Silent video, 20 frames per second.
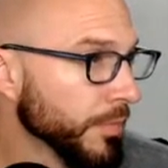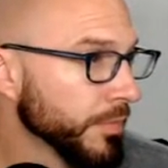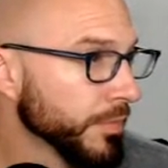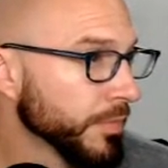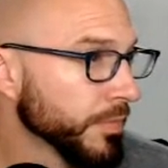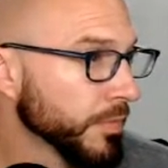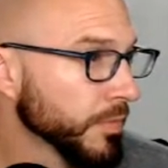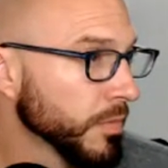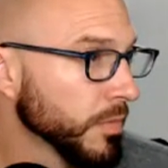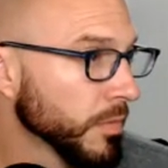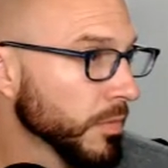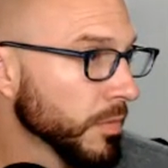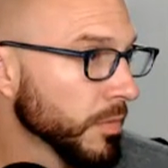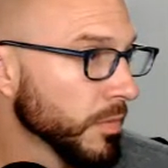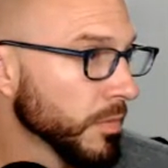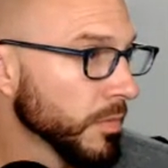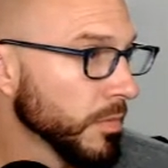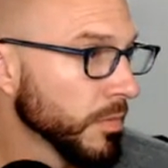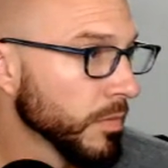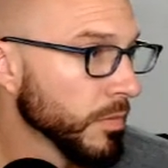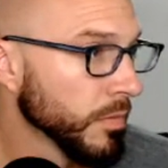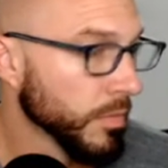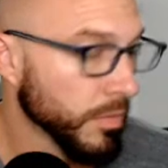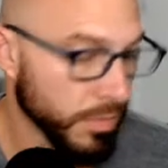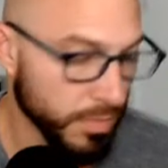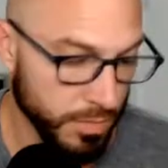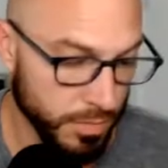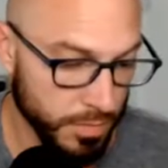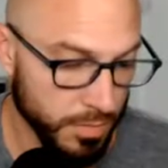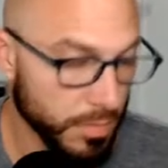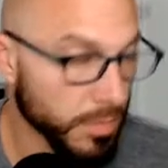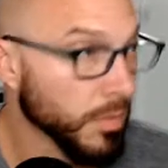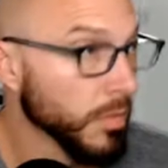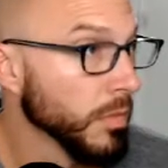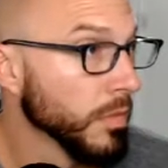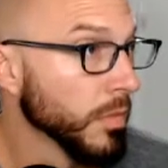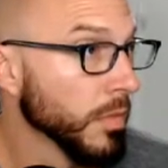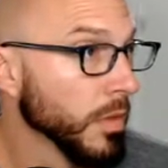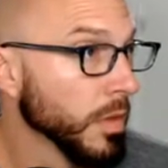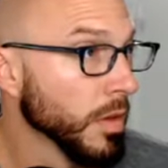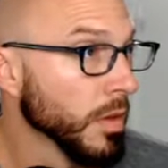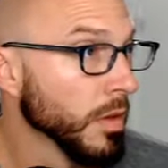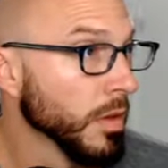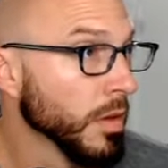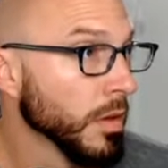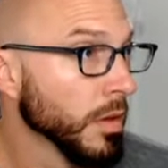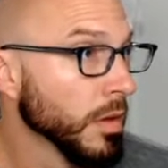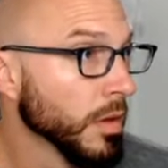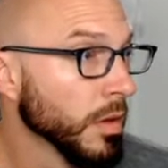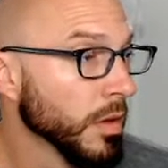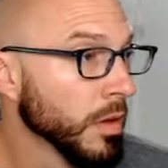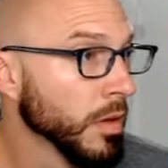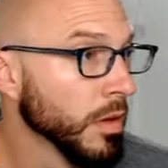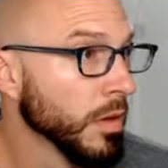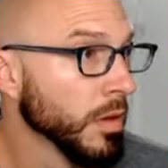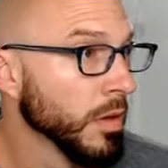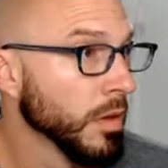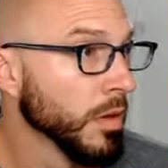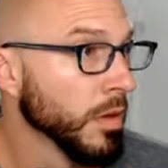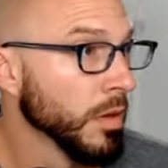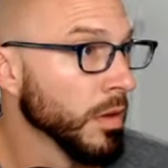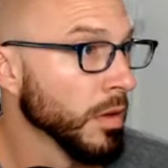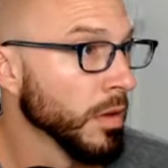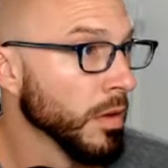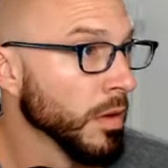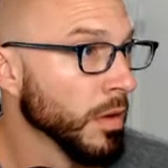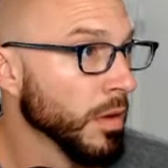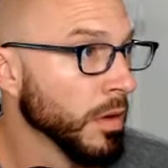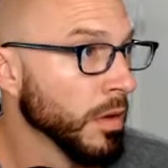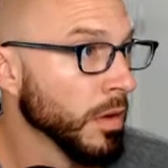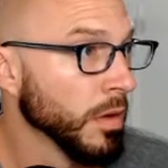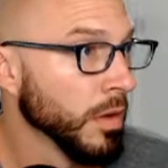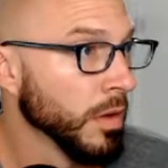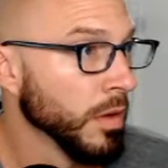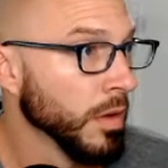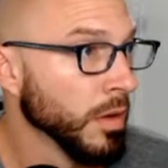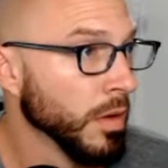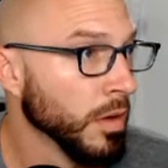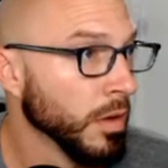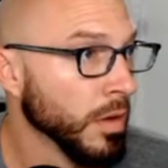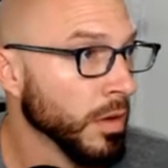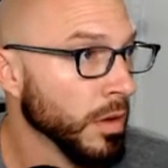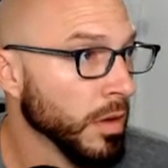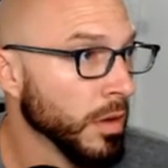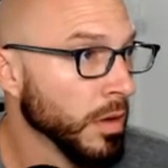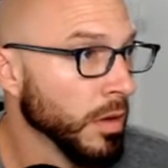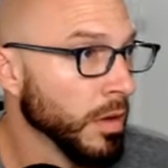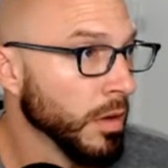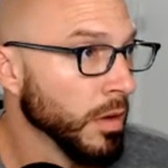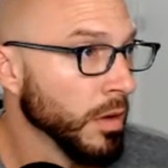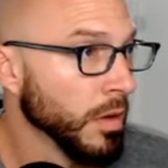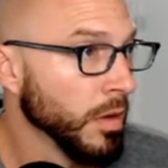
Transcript: (no one is talking)